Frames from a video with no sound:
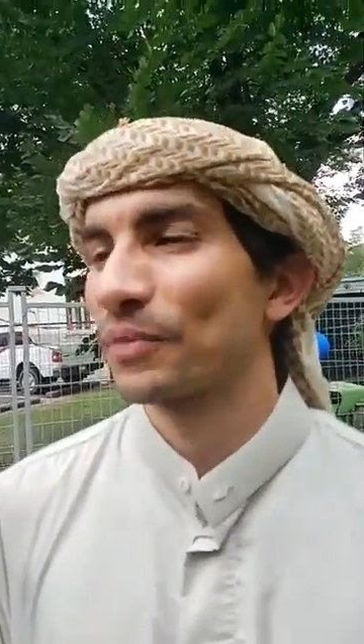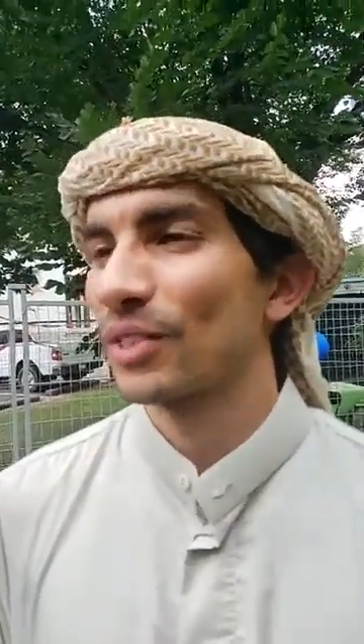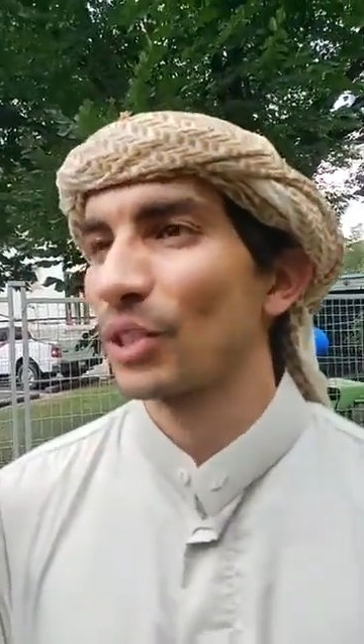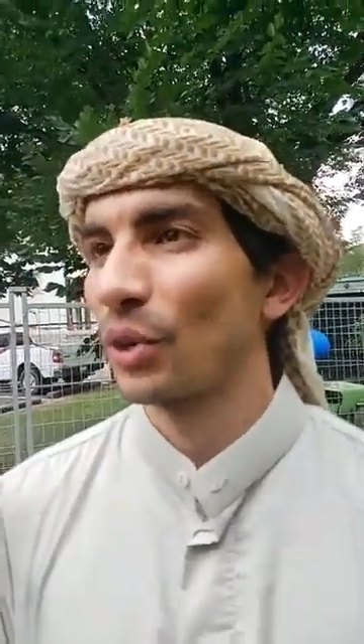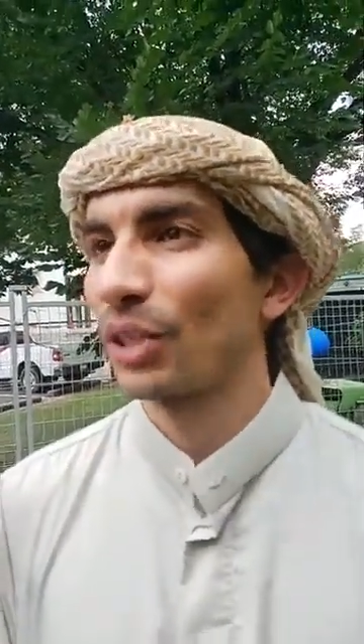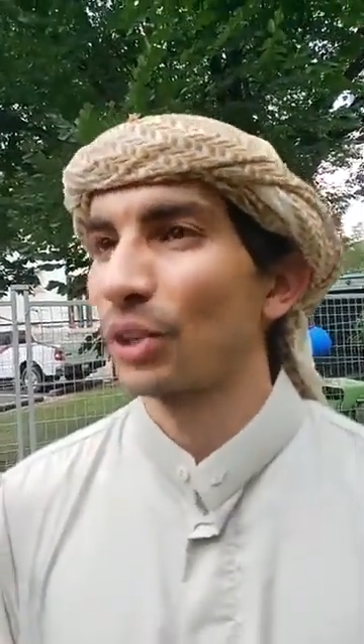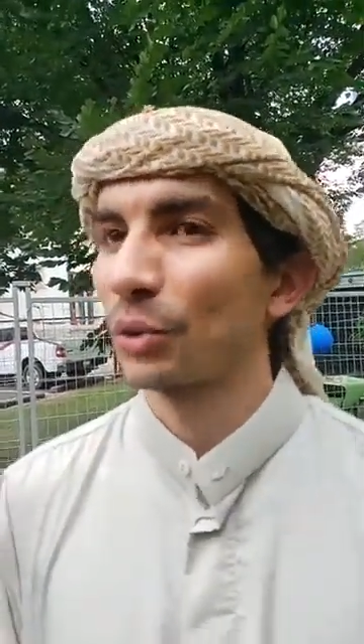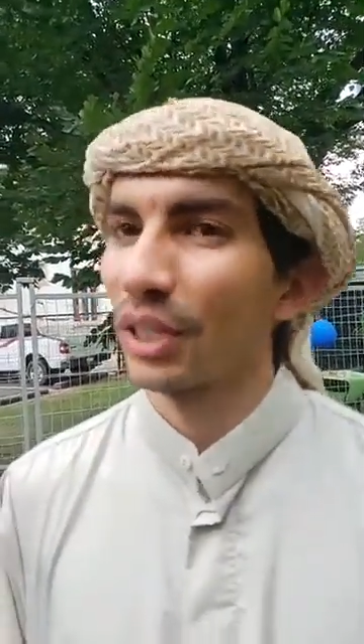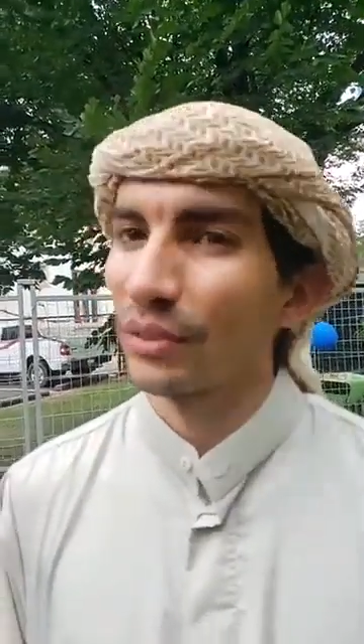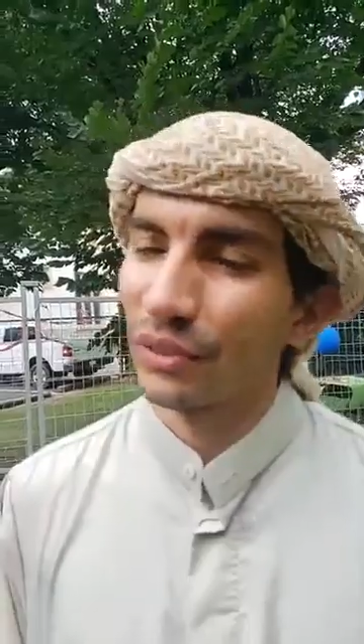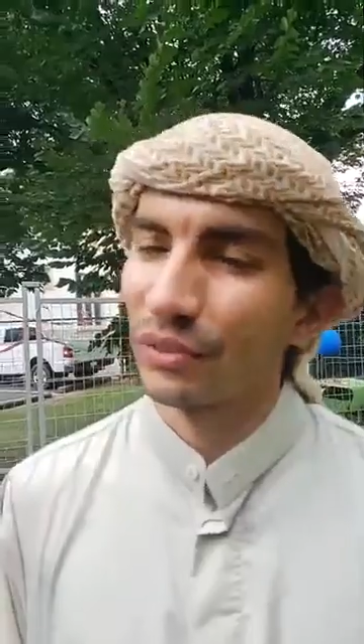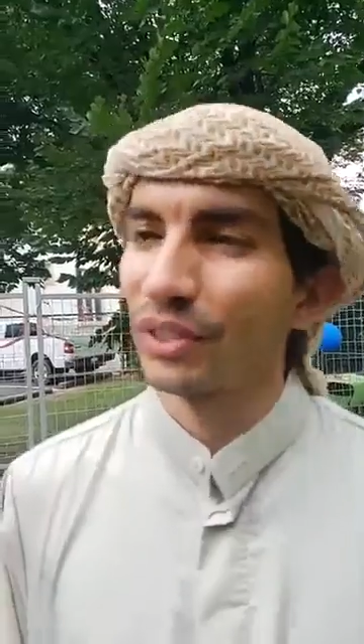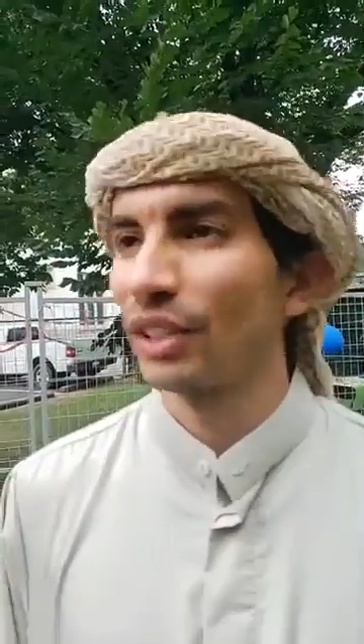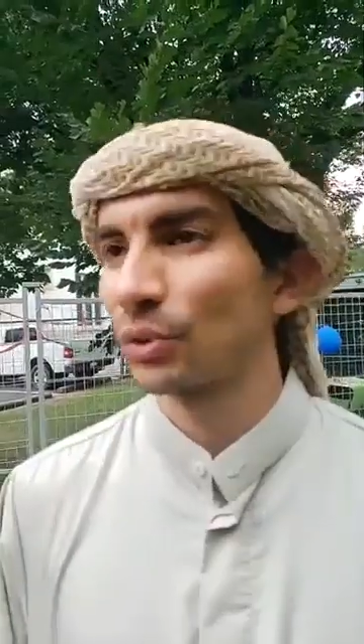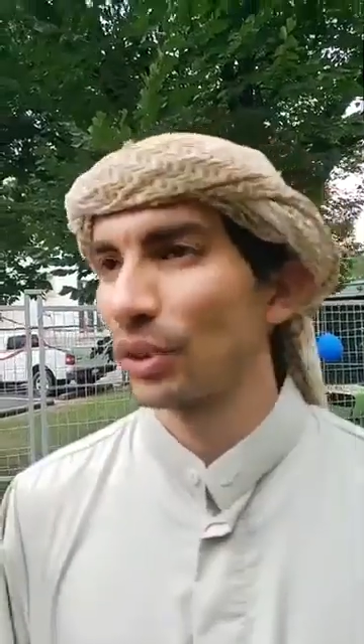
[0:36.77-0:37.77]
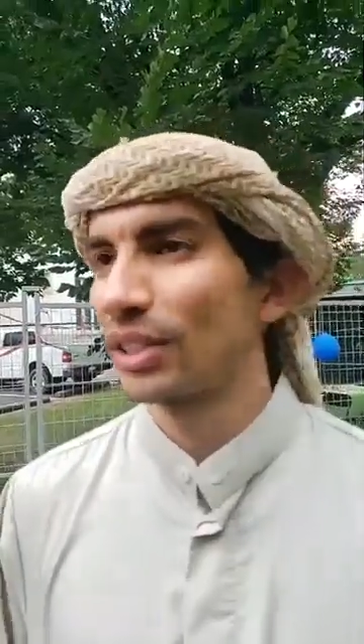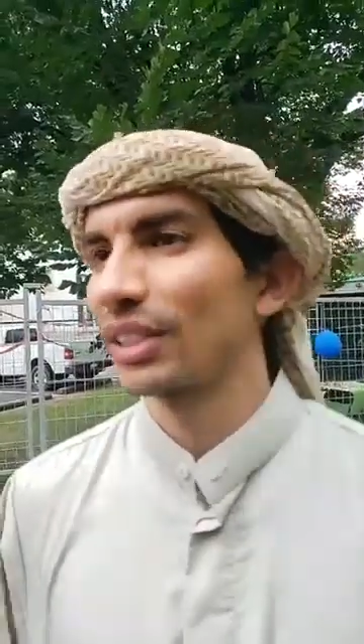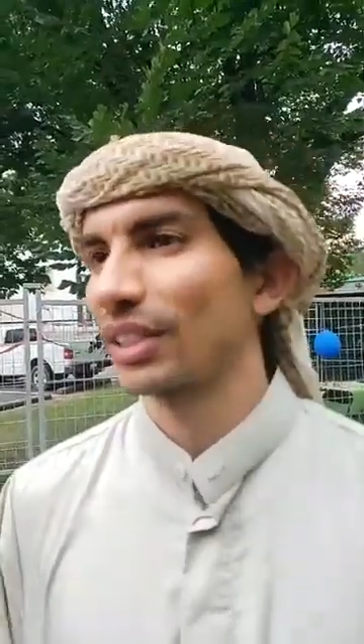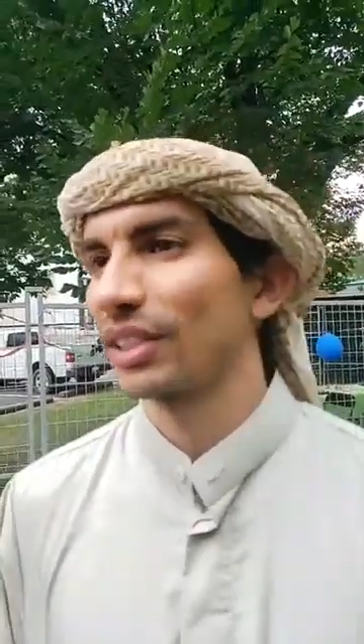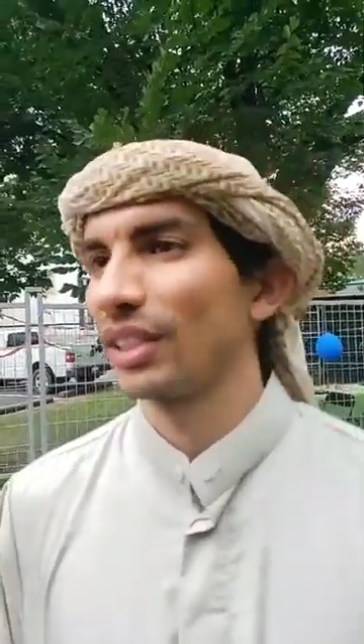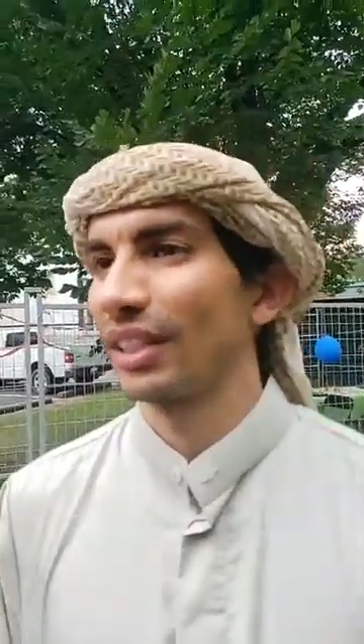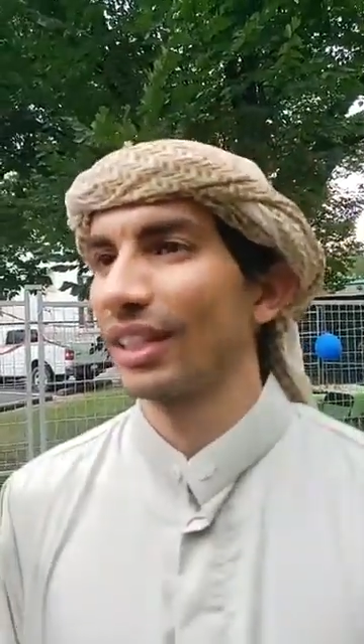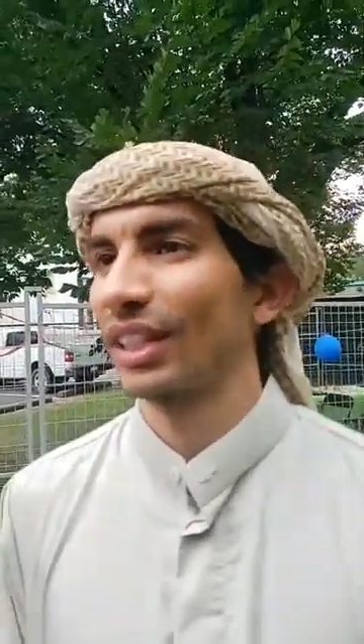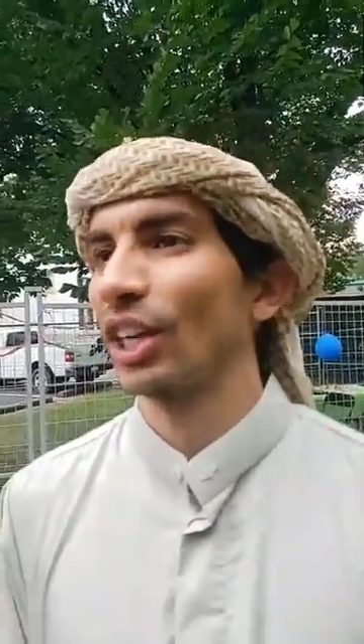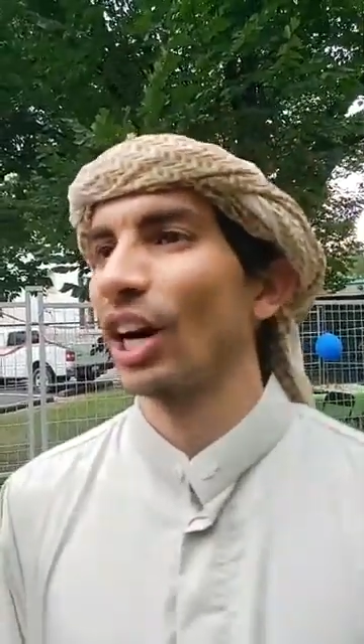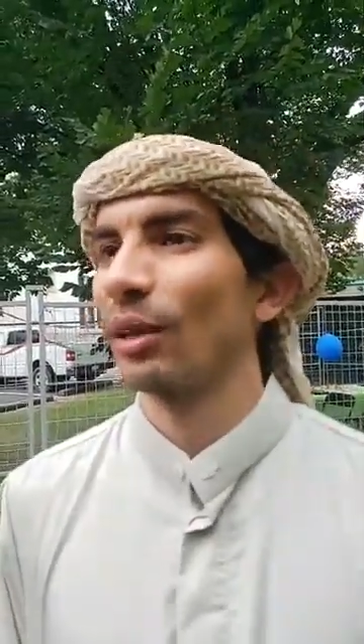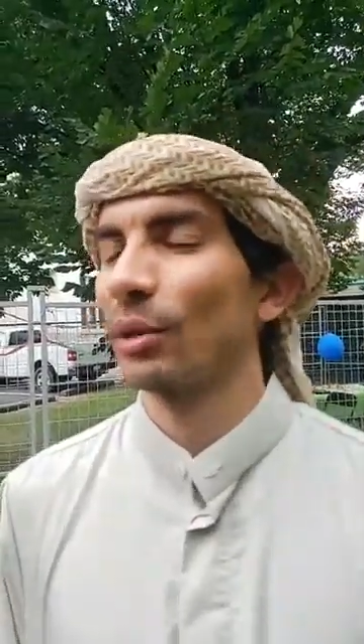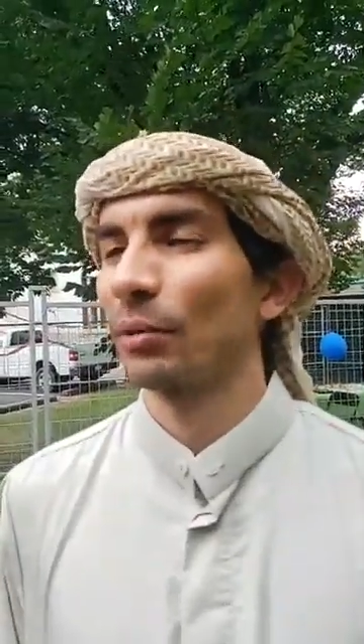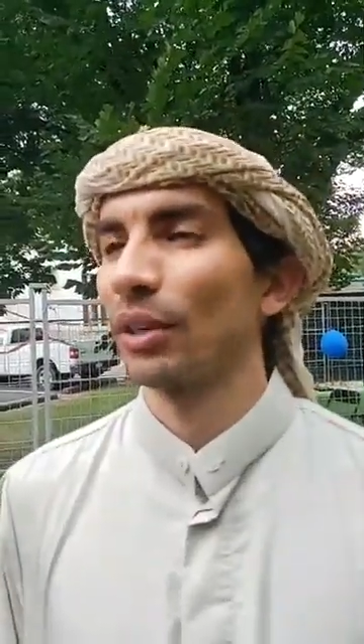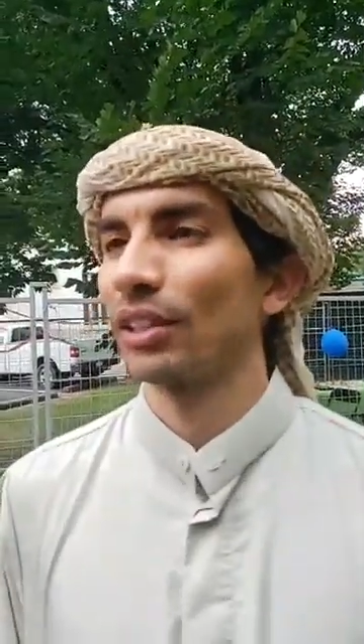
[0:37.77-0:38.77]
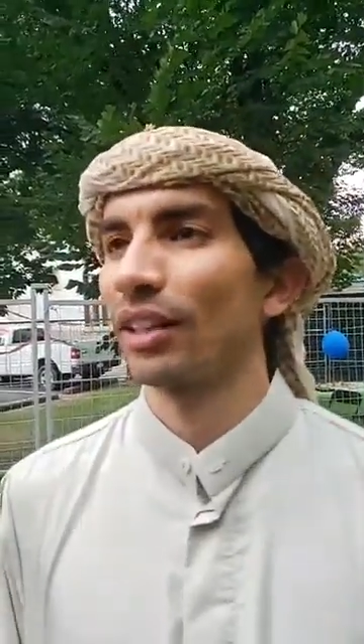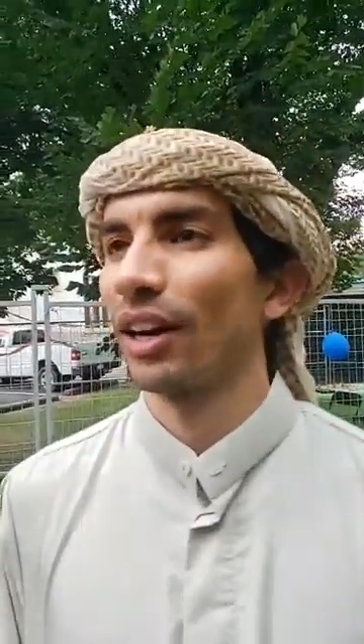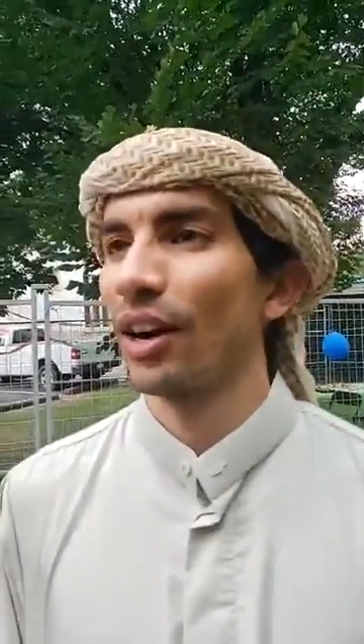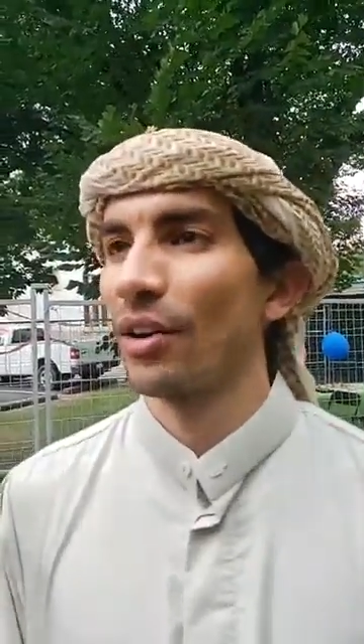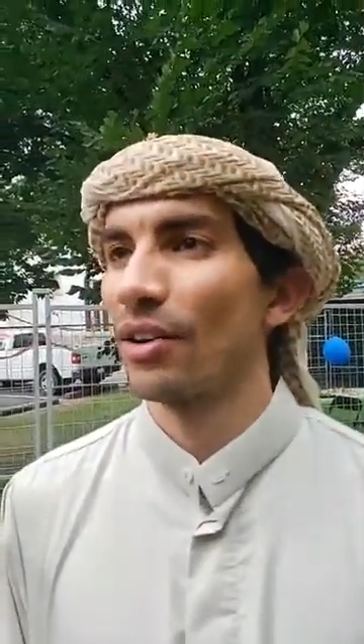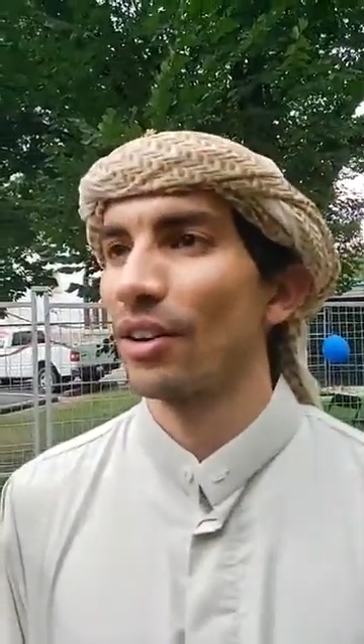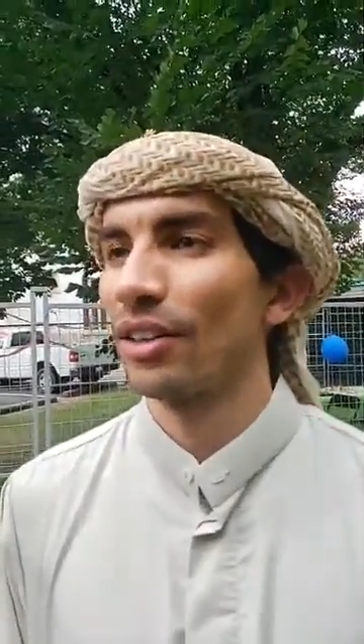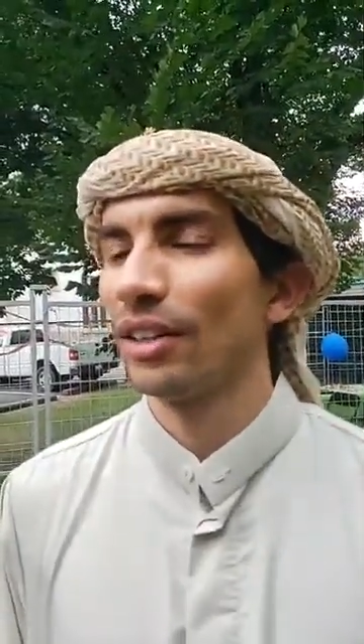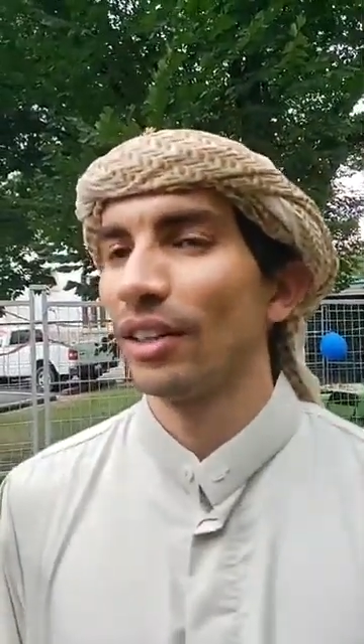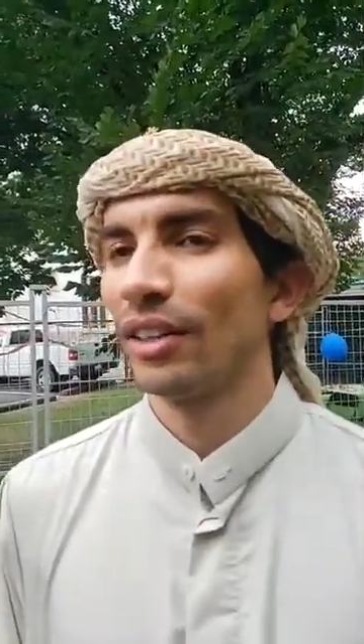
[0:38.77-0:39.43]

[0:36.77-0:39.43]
So in 2015, 2016, the economy went down.